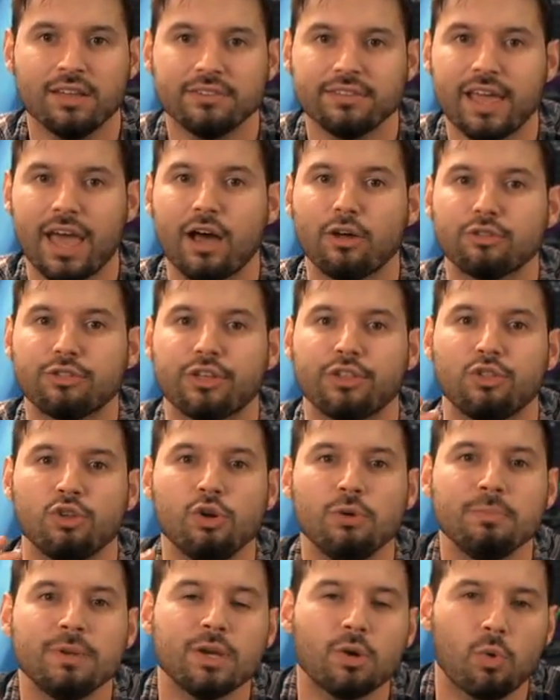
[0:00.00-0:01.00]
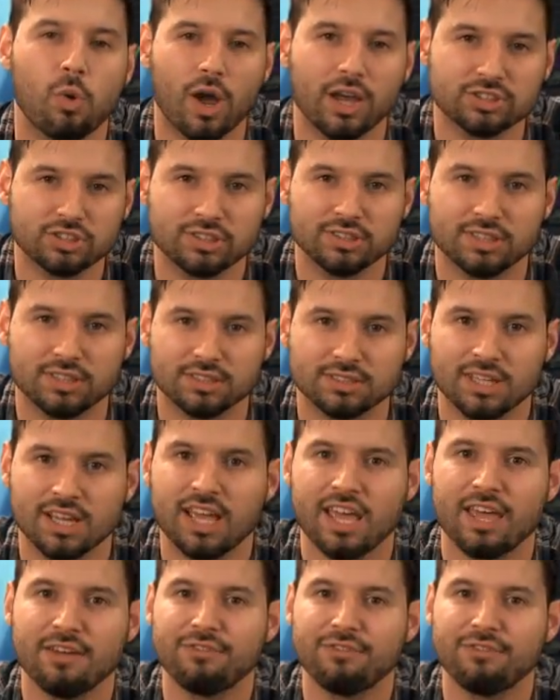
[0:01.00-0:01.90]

Now the looming question is